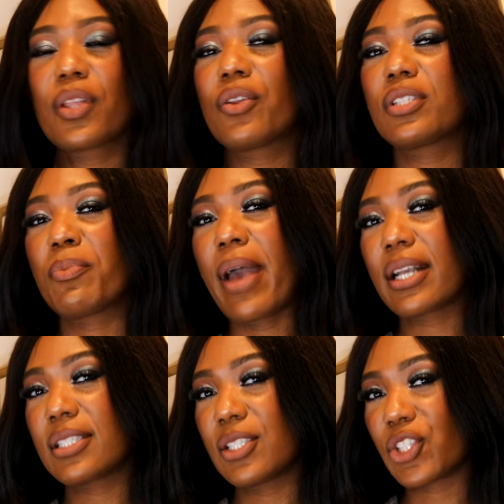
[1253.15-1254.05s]
there's a
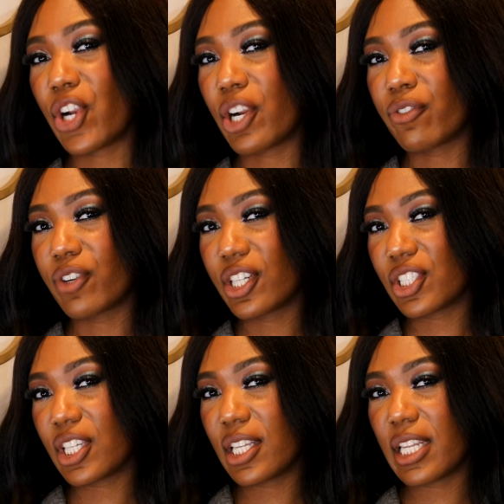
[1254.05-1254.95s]
maxi skirt
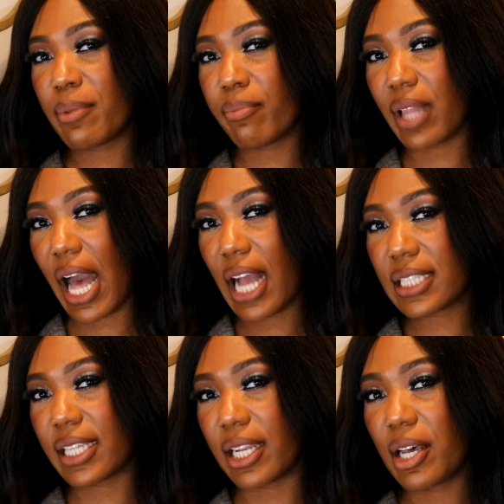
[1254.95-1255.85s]
version in
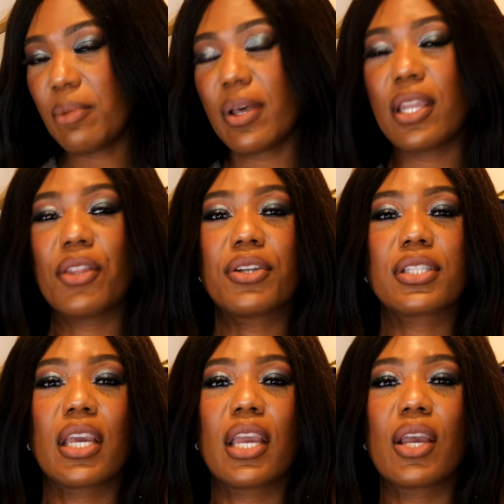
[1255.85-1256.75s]
black denim, and then there's
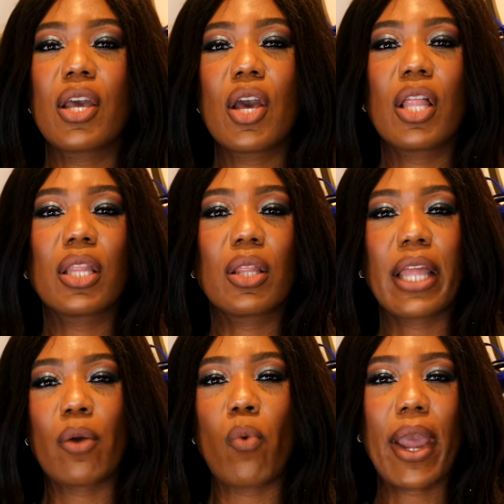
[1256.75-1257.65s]
a
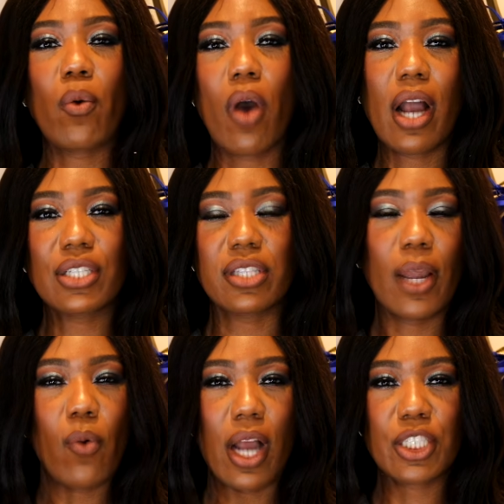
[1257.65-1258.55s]
like light
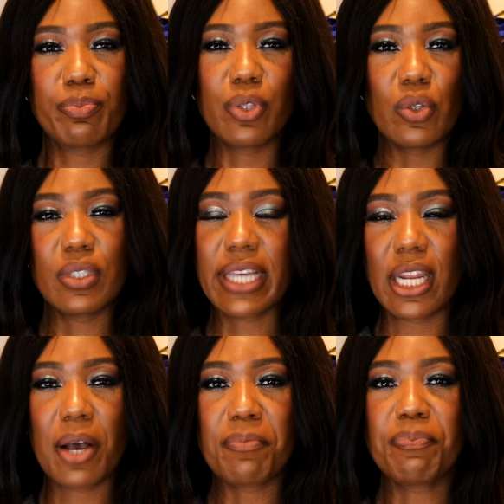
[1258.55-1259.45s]
wash blue
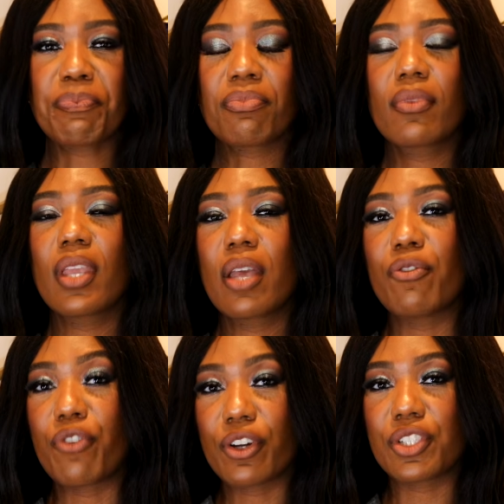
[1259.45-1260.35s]
denim
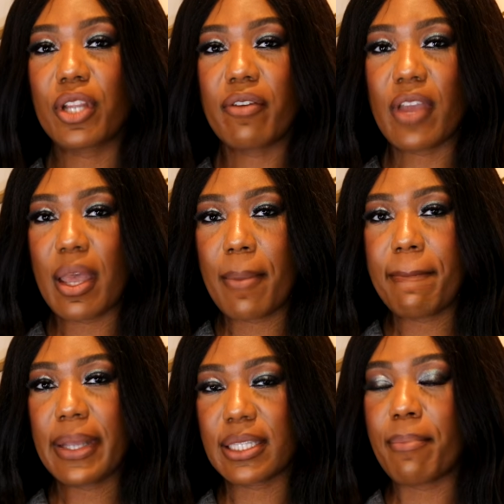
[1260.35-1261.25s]
version of it.
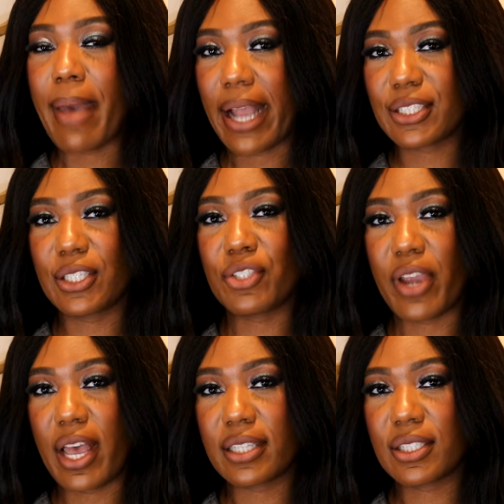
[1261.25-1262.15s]
It's a maxi
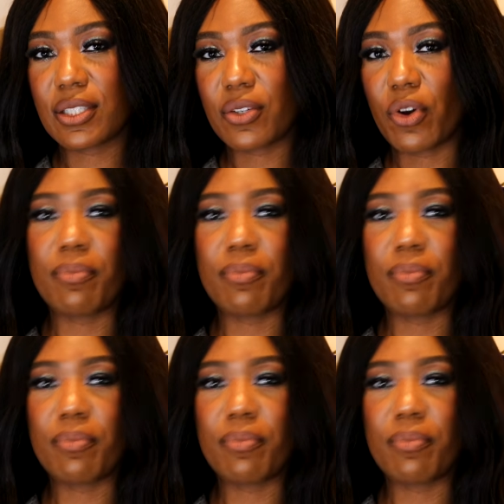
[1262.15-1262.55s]
dress or